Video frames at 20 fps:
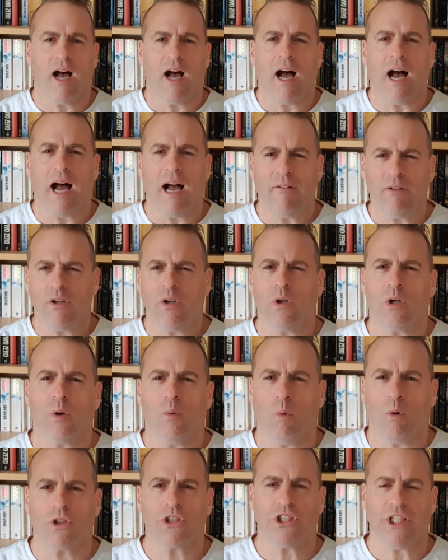have a look at
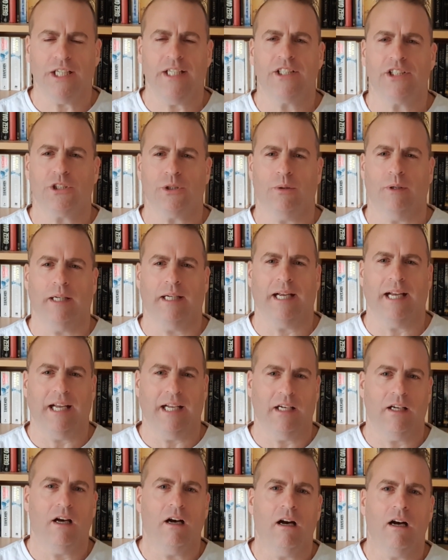what she's doing
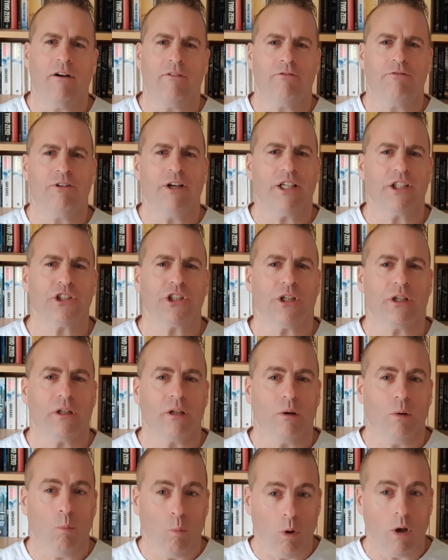in her
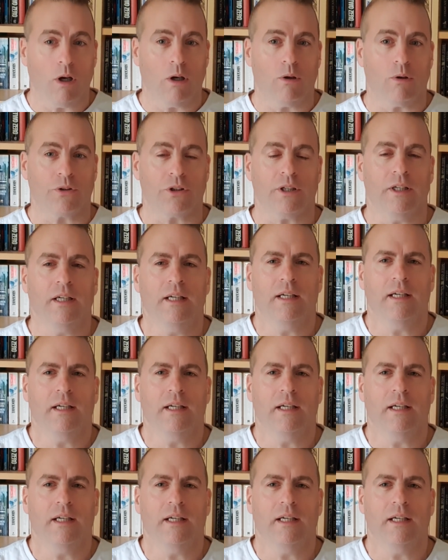fiction world